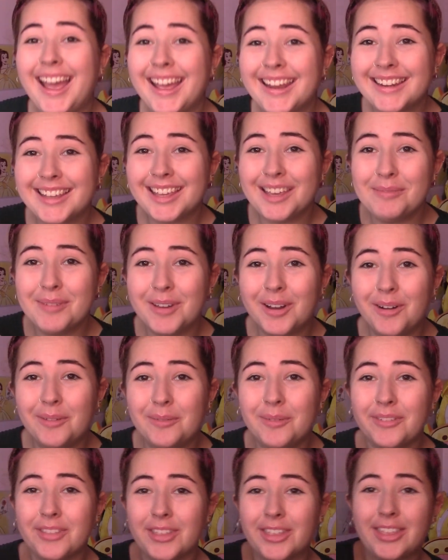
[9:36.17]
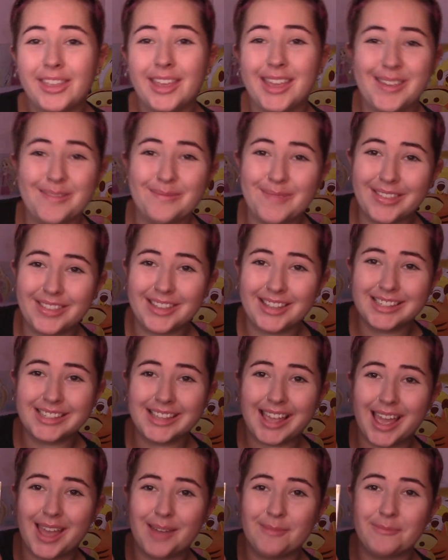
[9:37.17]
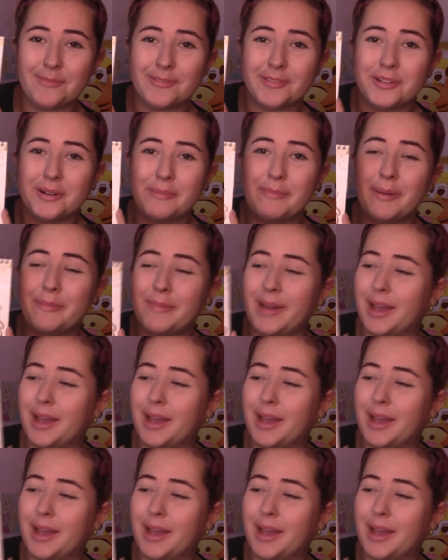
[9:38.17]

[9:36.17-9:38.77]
And keeping on with the theme, this came from